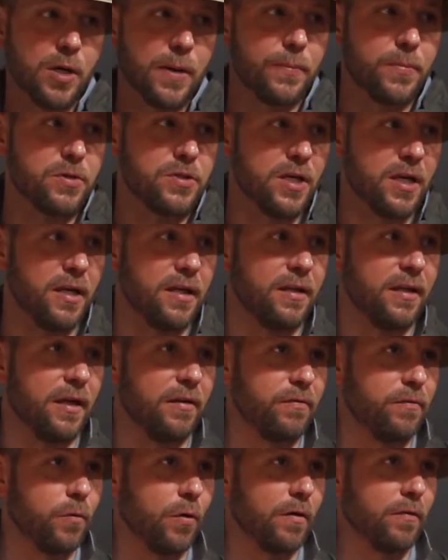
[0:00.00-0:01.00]
represented in
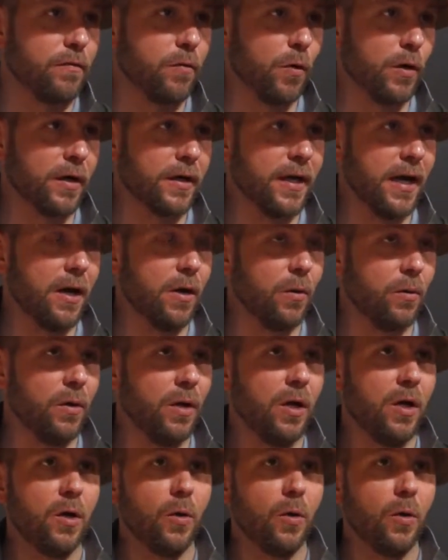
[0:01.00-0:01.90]
that 4/4 count.